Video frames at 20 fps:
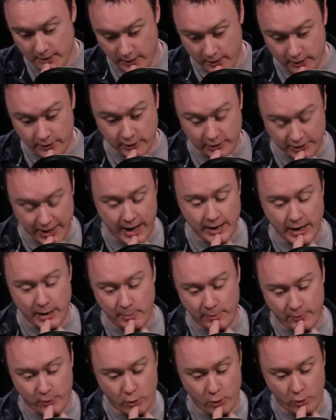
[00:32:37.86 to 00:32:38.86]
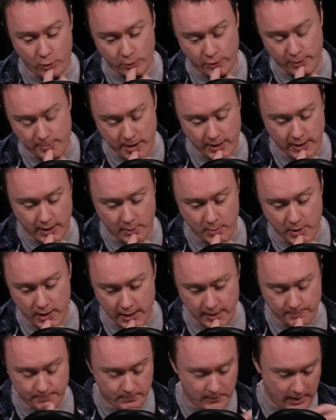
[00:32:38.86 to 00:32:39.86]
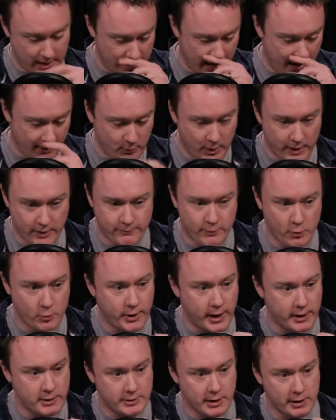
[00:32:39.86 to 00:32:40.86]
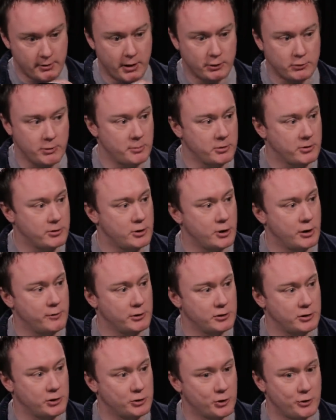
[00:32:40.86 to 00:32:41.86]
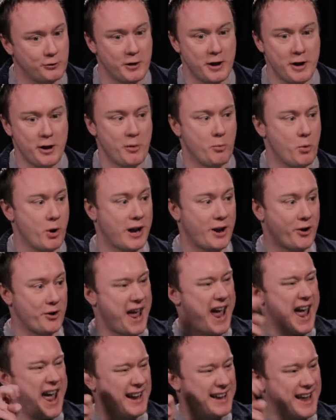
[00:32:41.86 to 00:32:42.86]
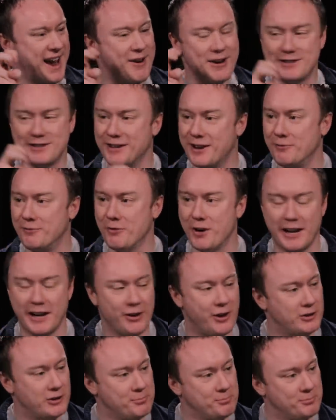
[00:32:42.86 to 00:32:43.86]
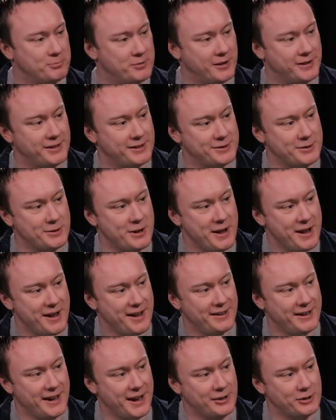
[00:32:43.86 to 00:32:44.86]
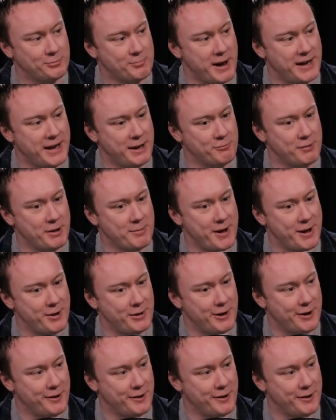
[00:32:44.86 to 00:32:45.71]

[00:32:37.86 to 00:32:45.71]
the the Saturday before the Monday when he he left. We had a full day just in the rehearsal room, just the two of us, just sort of working on our character and running lines and uh, right, yeah, just making Rik Mayall